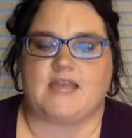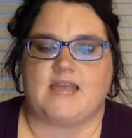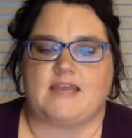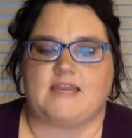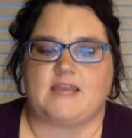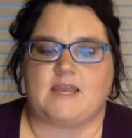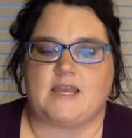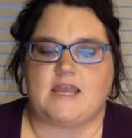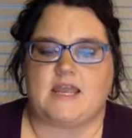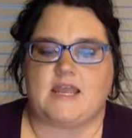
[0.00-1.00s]
and
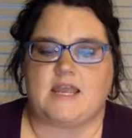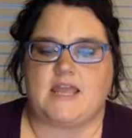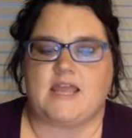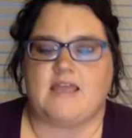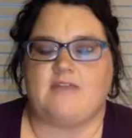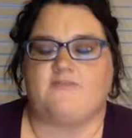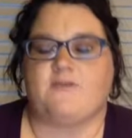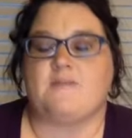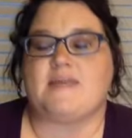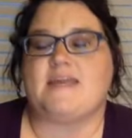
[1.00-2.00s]
for
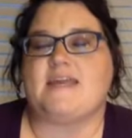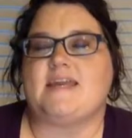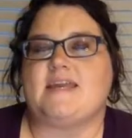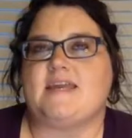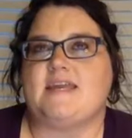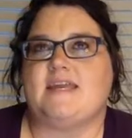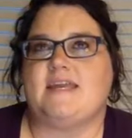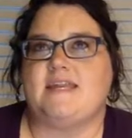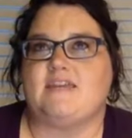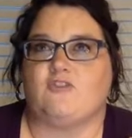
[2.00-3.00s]
me,
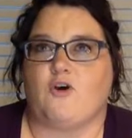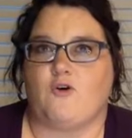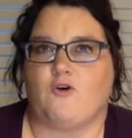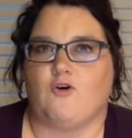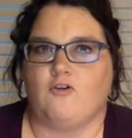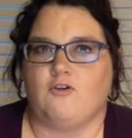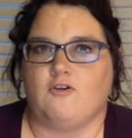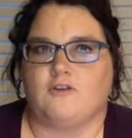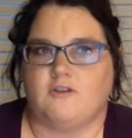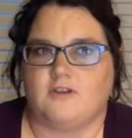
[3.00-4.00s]
eating local,
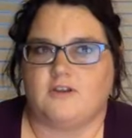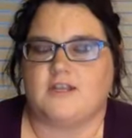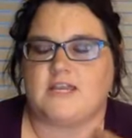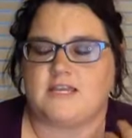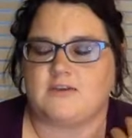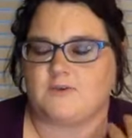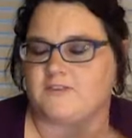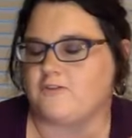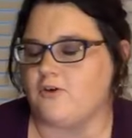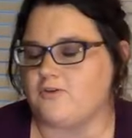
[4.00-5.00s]
eating what
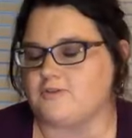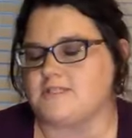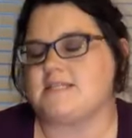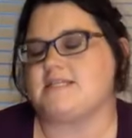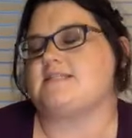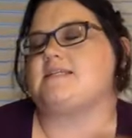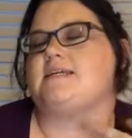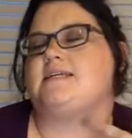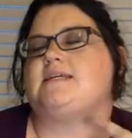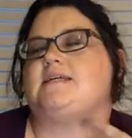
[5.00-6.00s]
the locals eat,
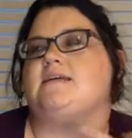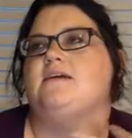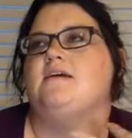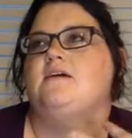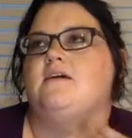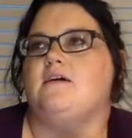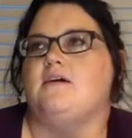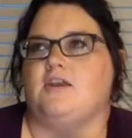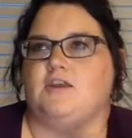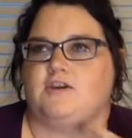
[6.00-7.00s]
eating,
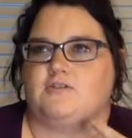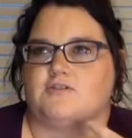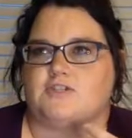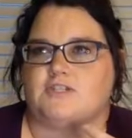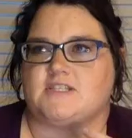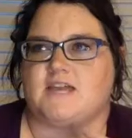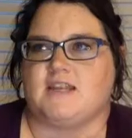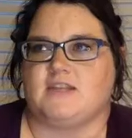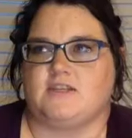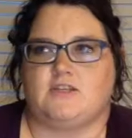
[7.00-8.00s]
you know, just
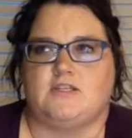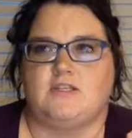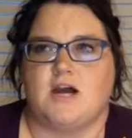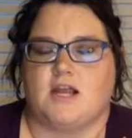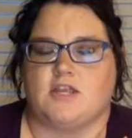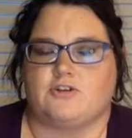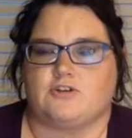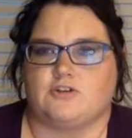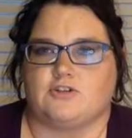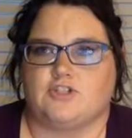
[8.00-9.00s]
kind of not
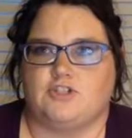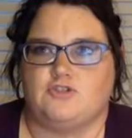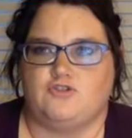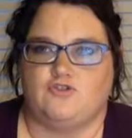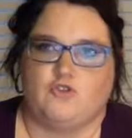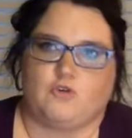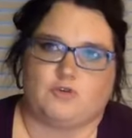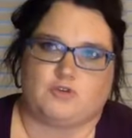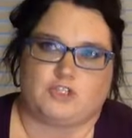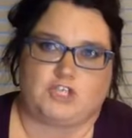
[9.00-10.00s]
your
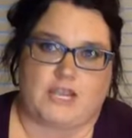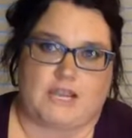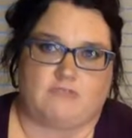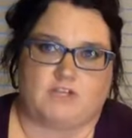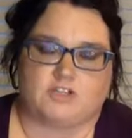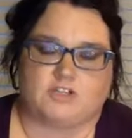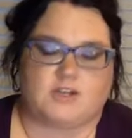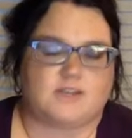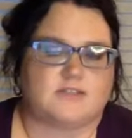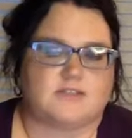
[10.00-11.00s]
normal chain
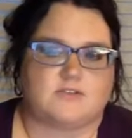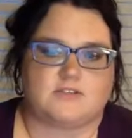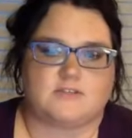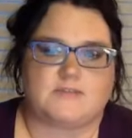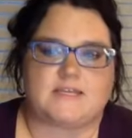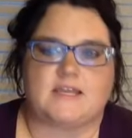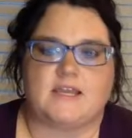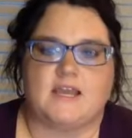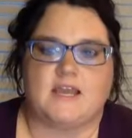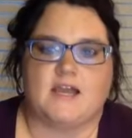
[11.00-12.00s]
restaurants, so to speak,
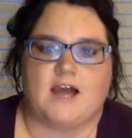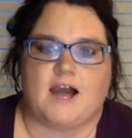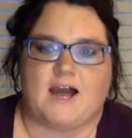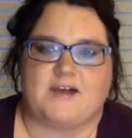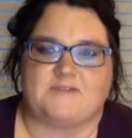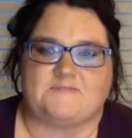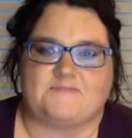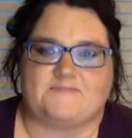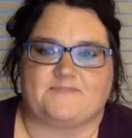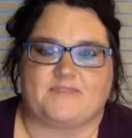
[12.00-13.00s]
um,
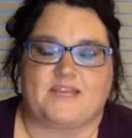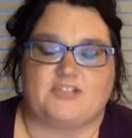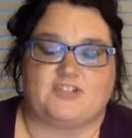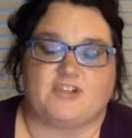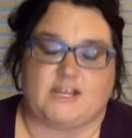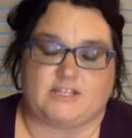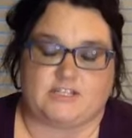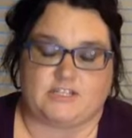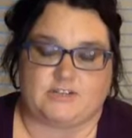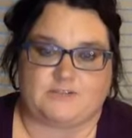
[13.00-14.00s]
is great
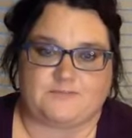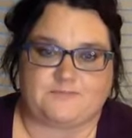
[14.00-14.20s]
too.